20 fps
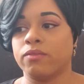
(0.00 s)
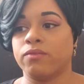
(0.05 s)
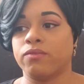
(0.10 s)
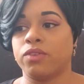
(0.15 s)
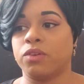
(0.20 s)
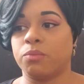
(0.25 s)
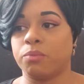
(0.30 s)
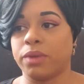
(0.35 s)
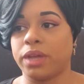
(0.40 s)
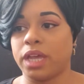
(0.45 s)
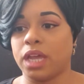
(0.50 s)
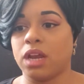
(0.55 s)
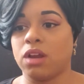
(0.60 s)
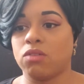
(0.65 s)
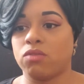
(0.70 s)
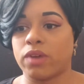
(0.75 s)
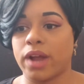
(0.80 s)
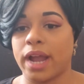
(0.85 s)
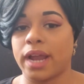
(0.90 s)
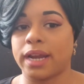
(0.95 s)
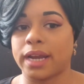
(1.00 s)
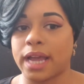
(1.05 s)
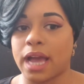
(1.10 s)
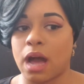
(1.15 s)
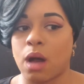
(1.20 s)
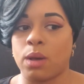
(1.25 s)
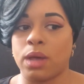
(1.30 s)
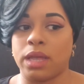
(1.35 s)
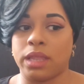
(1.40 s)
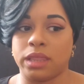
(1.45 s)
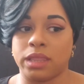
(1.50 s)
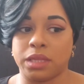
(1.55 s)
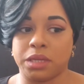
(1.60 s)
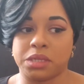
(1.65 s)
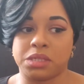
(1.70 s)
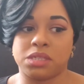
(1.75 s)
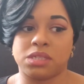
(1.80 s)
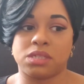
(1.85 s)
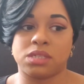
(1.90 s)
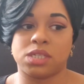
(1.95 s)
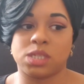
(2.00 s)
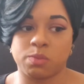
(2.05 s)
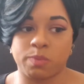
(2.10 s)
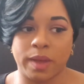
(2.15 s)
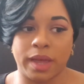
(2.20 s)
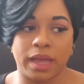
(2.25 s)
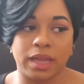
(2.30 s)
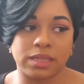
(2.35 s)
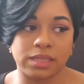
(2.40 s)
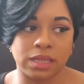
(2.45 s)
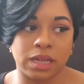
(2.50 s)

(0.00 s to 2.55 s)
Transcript: For me right now in this space